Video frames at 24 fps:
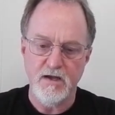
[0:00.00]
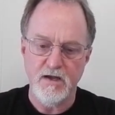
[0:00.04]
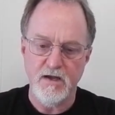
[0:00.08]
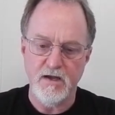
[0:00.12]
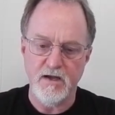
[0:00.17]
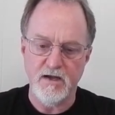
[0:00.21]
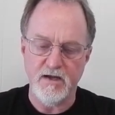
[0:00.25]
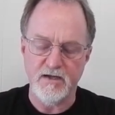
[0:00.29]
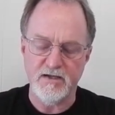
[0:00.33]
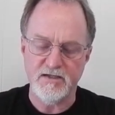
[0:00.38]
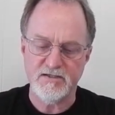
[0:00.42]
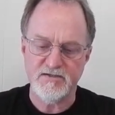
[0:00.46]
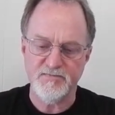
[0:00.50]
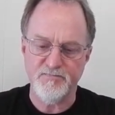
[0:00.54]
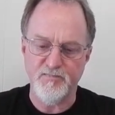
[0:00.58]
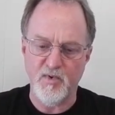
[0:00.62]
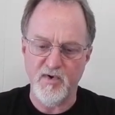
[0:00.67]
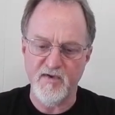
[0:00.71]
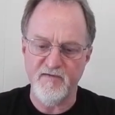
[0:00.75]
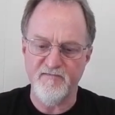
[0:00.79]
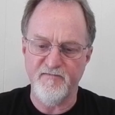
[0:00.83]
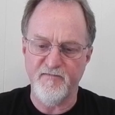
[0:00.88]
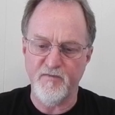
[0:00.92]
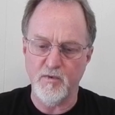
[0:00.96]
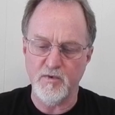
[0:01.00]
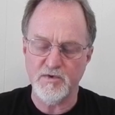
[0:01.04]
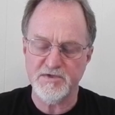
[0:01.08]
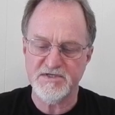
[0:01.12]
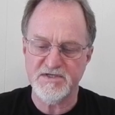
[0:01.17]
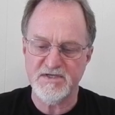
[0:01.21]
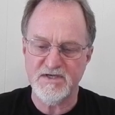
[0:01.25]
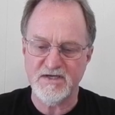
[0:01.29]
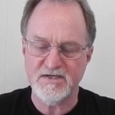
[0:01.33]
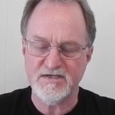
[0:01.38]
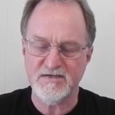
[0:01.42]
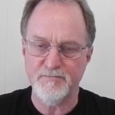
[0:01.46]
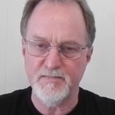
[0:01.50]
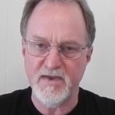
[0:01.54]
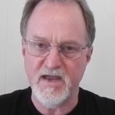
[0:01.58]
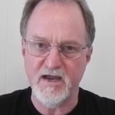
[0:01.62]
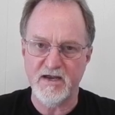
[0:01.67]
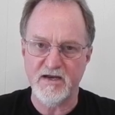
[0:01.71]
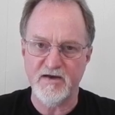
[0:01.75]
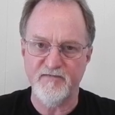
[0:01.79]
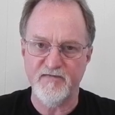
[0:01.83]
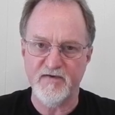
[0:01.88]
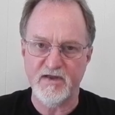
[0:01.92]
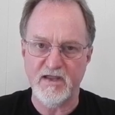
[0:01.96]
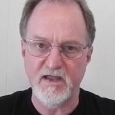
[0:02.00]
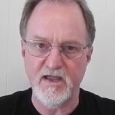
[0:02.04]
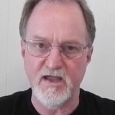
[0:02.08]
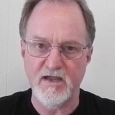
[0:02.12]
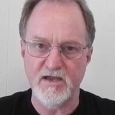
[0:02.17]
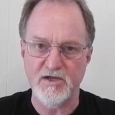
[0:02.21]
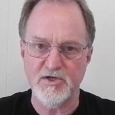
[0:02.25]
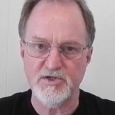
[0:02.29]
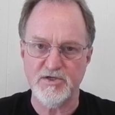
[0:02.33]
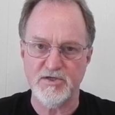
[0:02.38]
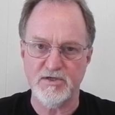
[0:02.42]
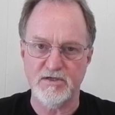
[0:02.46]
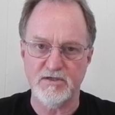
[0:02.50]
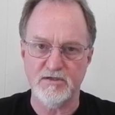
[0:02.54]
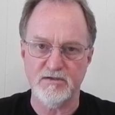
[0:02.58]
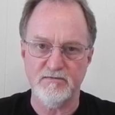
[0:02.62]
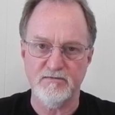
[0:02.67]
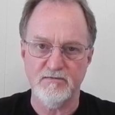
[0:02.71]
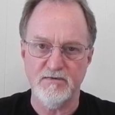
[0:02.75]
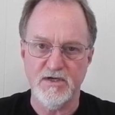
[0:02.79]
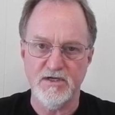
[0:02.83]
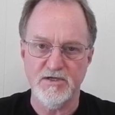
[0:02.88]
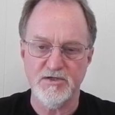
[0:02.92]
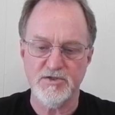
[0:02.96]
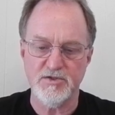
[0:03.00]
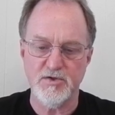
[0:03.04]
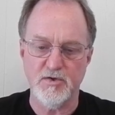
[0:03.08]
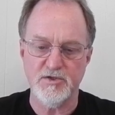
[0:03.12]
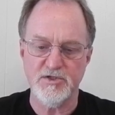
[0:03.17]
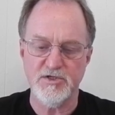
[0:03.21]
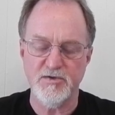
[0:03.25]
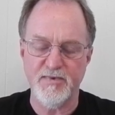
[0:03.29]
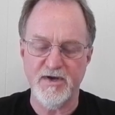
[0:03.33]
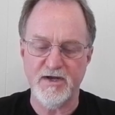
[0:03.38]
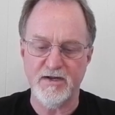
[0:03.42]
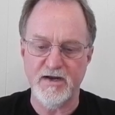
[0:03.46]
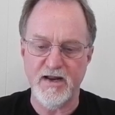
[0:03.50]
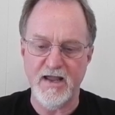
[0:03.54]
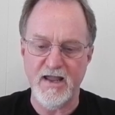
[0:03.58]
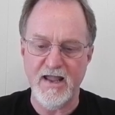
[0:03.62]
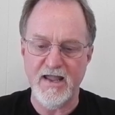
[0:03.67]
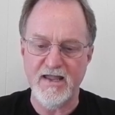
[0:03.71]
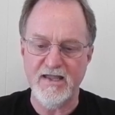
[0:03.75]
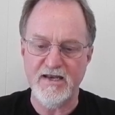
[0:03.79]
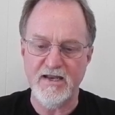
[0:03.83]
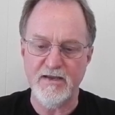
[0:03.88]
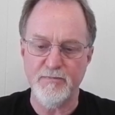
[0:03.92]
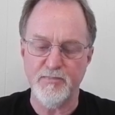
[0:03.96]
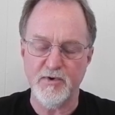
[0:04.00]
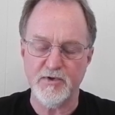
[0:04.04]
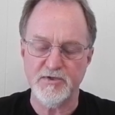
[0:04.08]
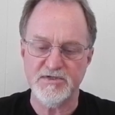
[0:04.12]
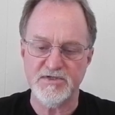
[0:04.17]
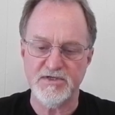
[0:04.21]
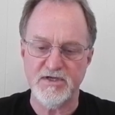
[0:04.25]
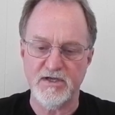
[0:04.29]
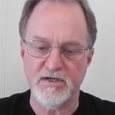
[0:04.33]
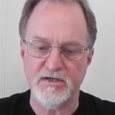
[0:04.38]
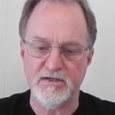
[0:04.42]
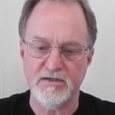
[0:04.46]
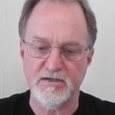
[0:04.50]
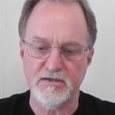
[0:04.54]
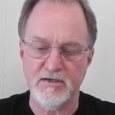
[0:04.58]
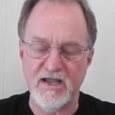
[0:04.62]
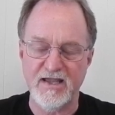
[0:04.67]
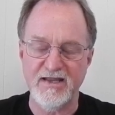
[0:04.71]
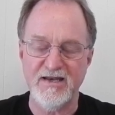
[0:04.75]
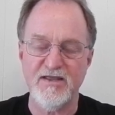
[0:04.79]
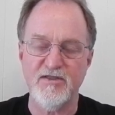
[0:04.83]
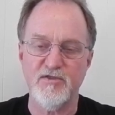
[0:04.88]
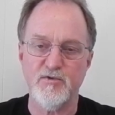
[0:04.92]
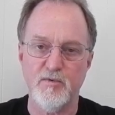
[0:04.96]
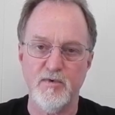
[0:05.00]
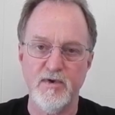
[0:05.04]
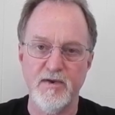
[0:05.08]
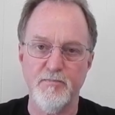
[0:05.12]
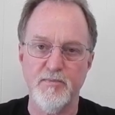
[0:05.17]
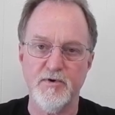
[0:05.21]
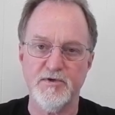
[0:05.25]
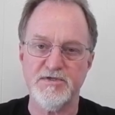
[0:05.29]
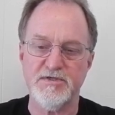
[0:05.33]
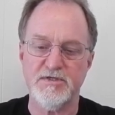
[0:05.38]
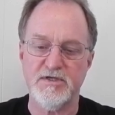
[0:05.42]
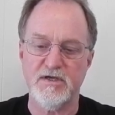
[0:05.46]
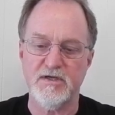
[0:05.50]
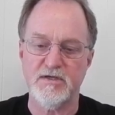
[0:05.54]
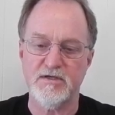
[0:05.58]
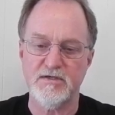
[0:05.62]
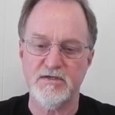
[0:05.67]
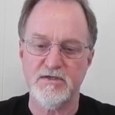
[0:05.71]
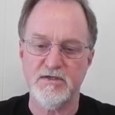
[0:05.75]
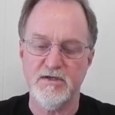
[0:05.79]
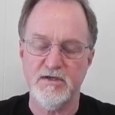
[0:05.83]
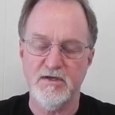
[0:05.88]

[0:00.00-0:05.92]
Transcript: It's 0.46 magnification, shows you about 80%, 83%